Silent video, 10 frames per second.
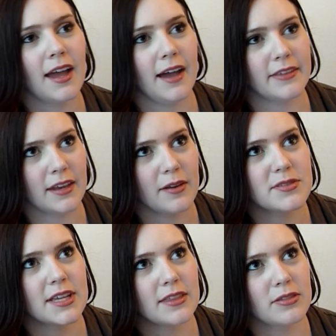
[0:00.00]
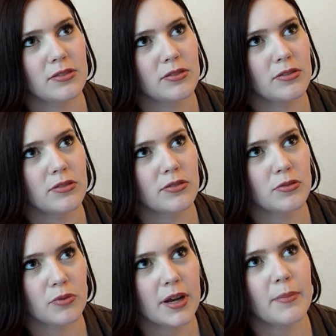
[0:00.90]
and then I would say
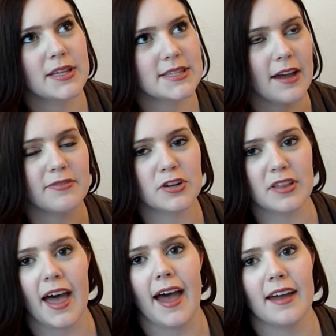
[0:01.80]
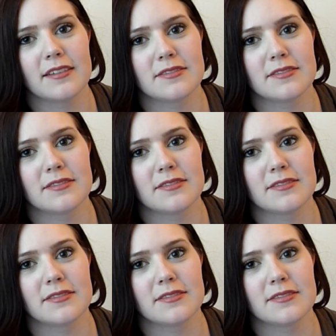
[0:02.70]
3 months after that,